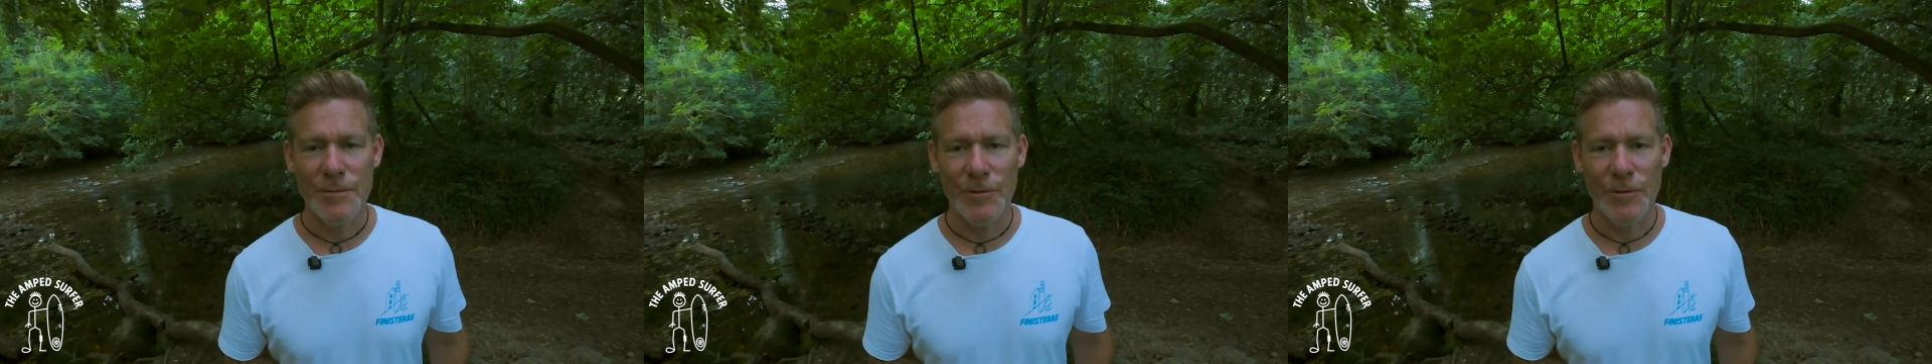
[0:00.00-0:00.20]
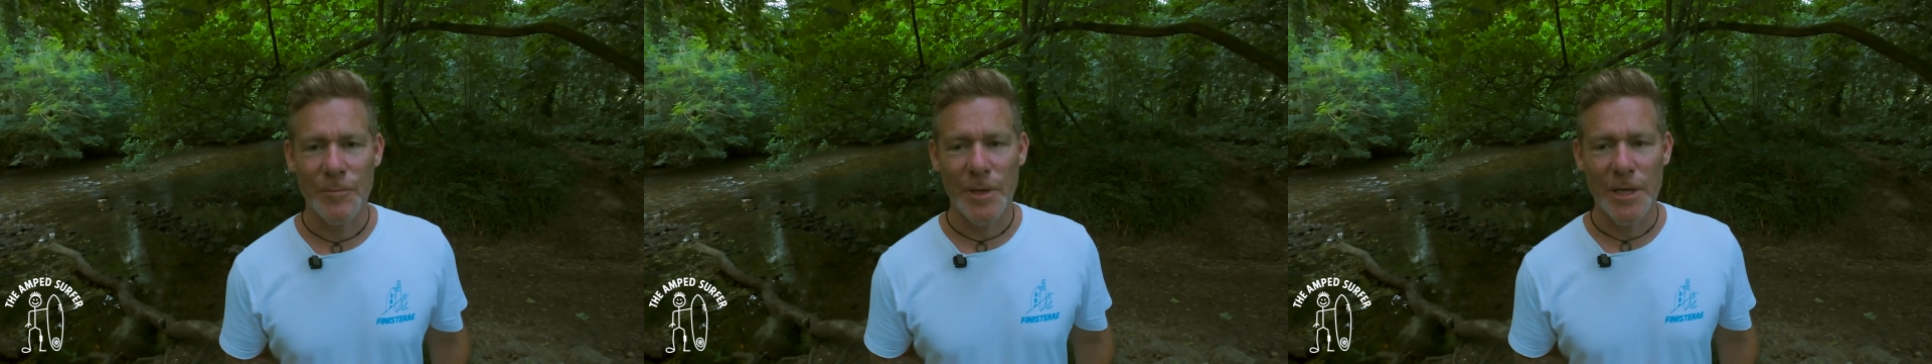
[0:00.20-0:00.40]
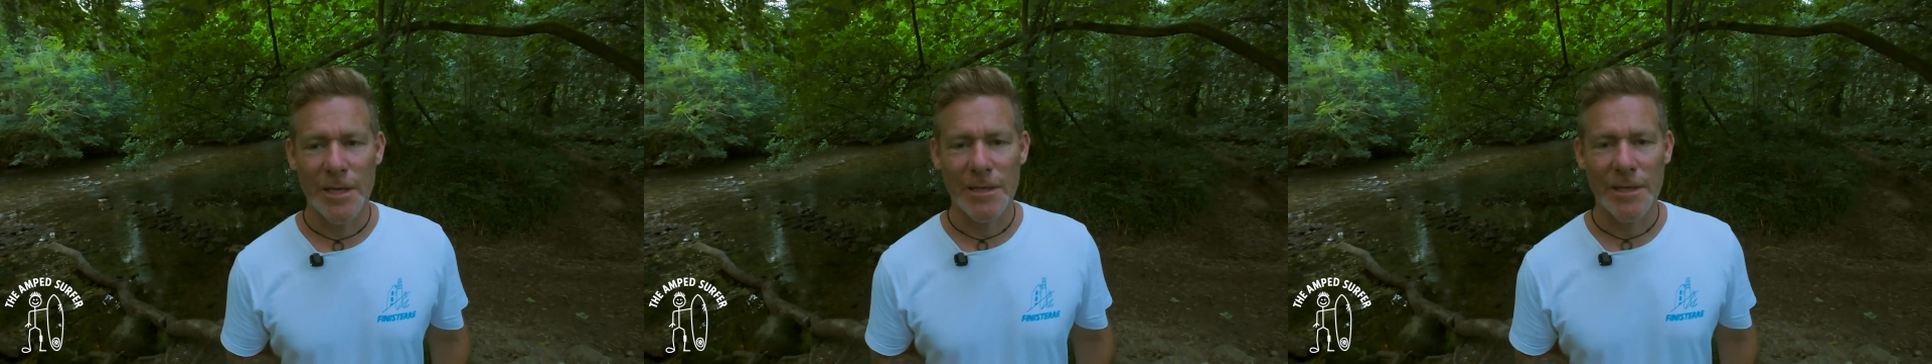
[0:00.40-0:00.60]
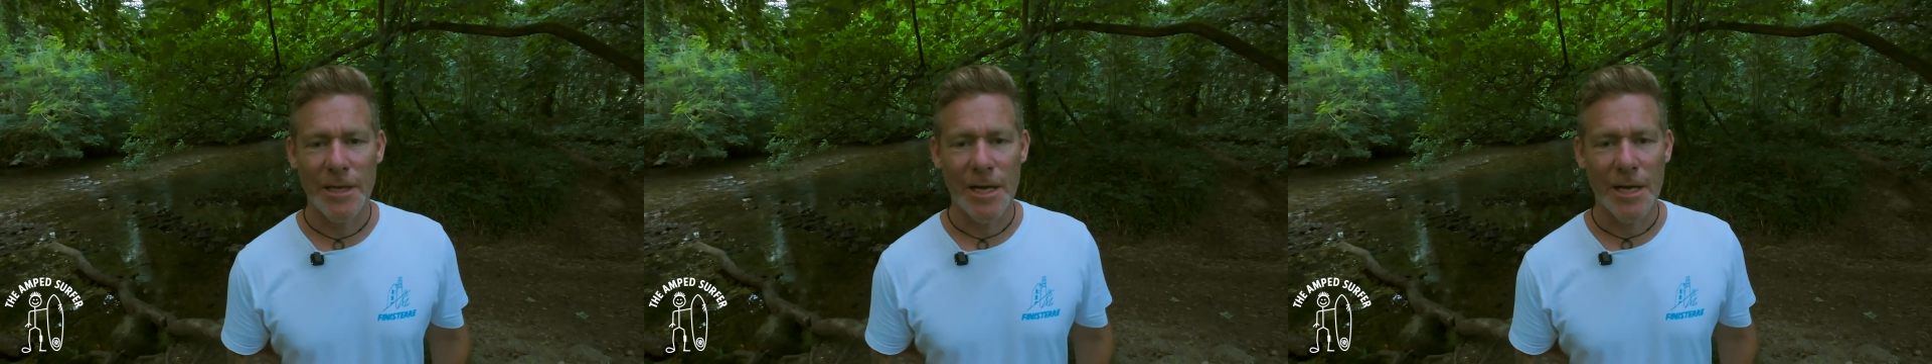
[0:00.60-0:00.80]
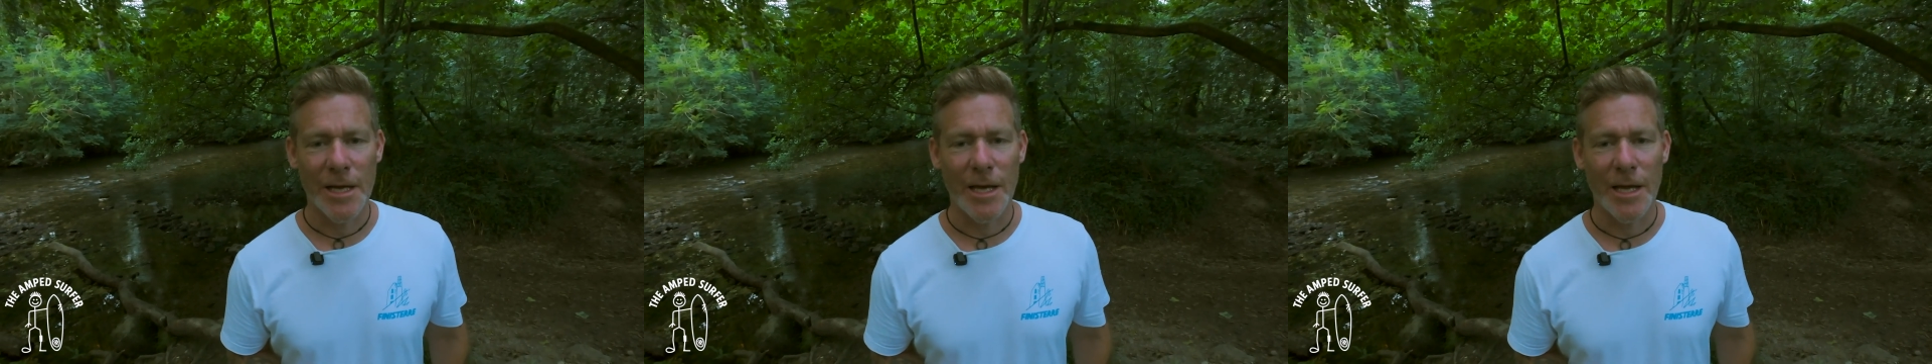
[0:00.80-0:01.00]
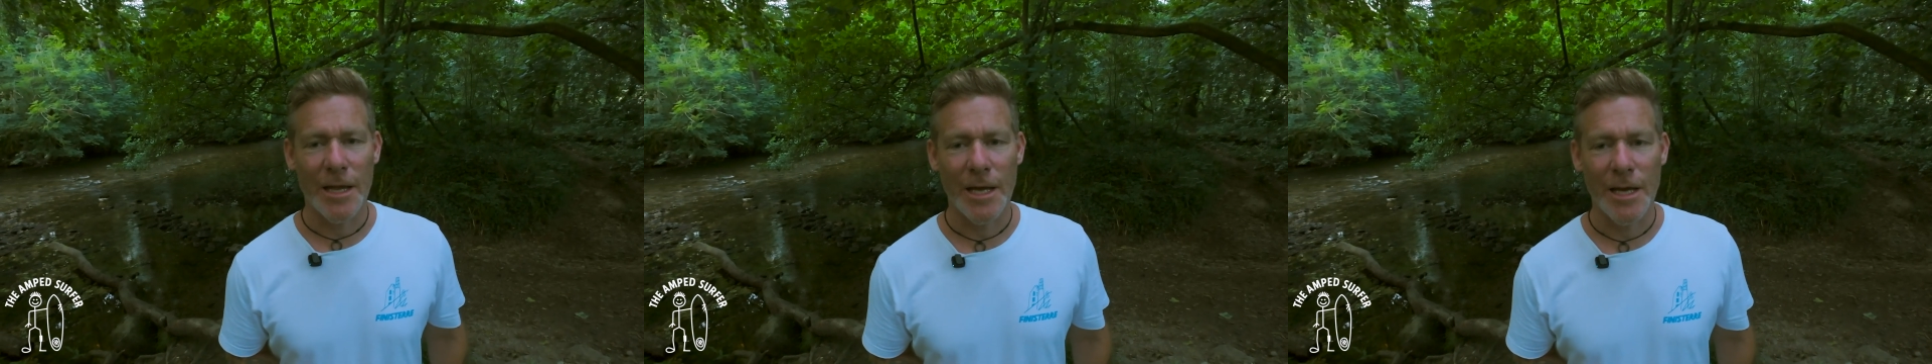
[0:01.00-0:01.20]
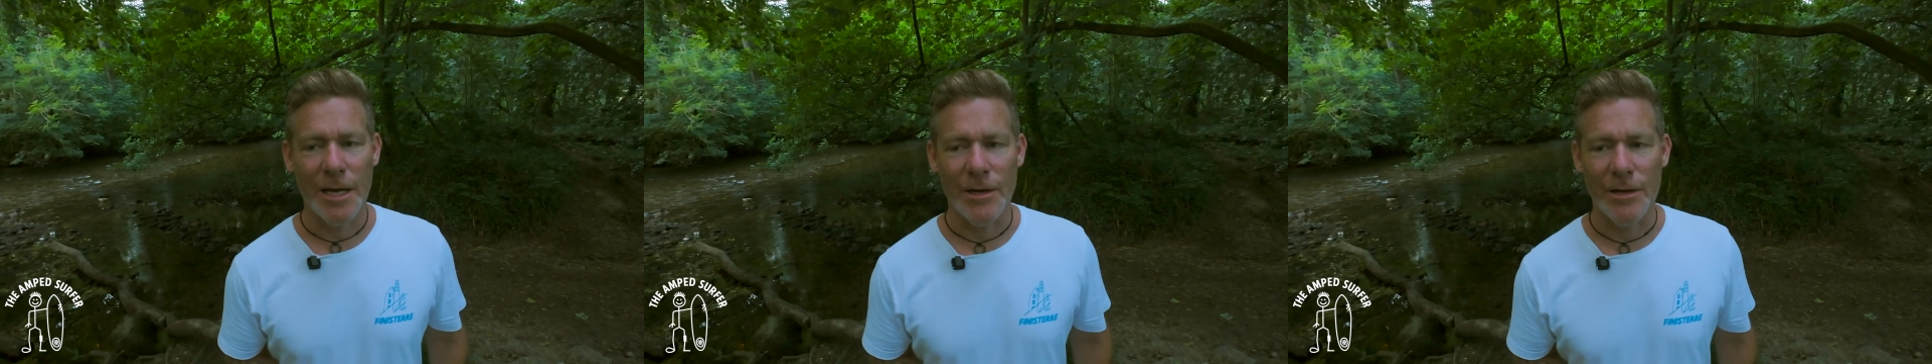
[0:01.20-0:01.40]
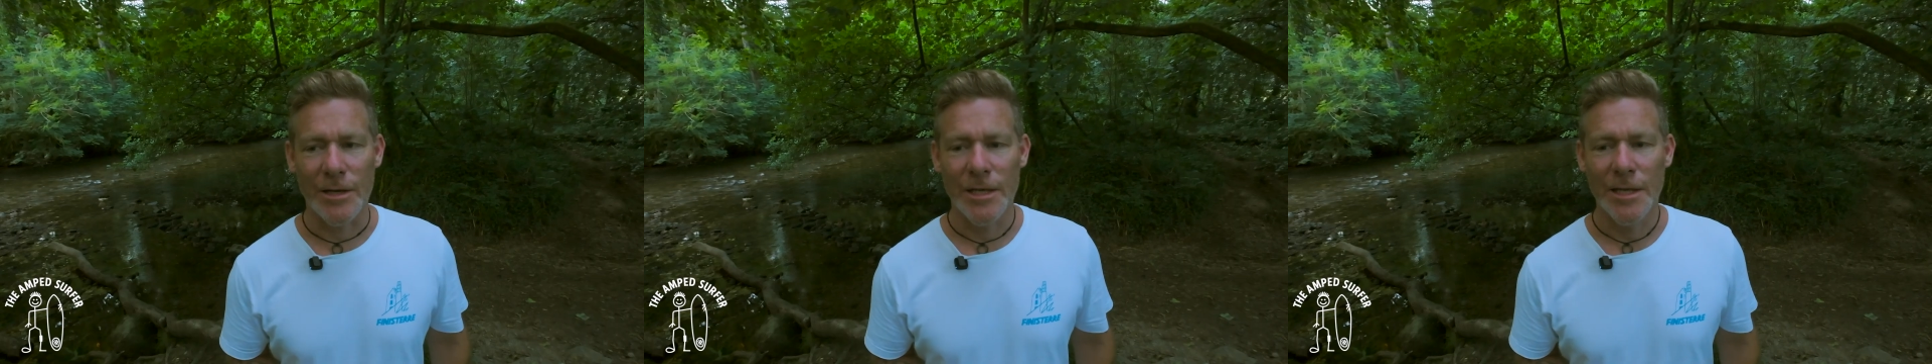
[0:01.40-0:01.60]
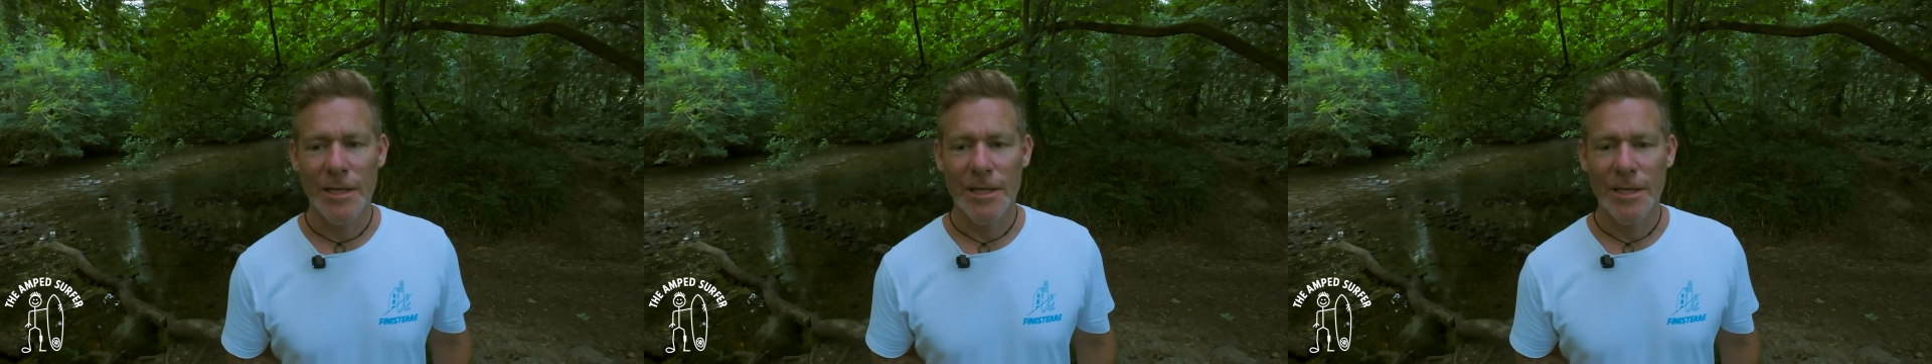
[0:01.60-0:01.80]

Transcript: for me and hung out there,